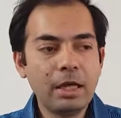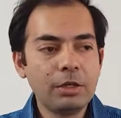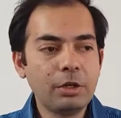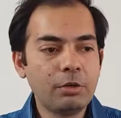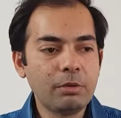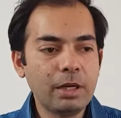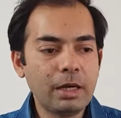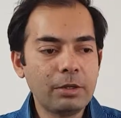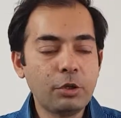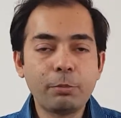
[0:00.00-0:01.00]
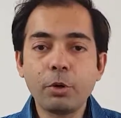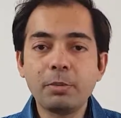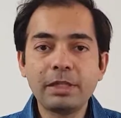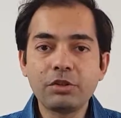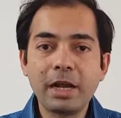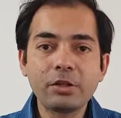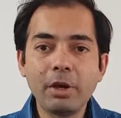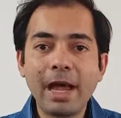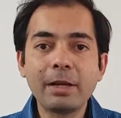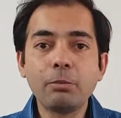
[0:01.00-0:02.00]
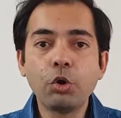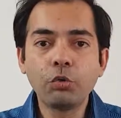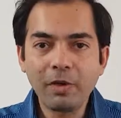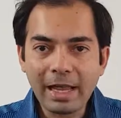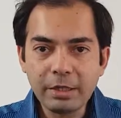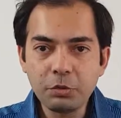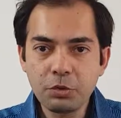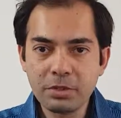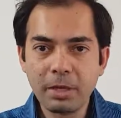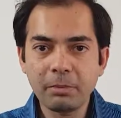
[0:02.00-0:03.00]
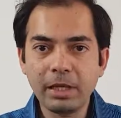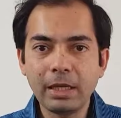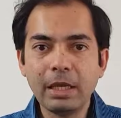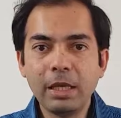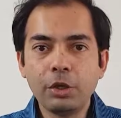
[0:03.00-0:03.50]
You're probably trying to add more value to something.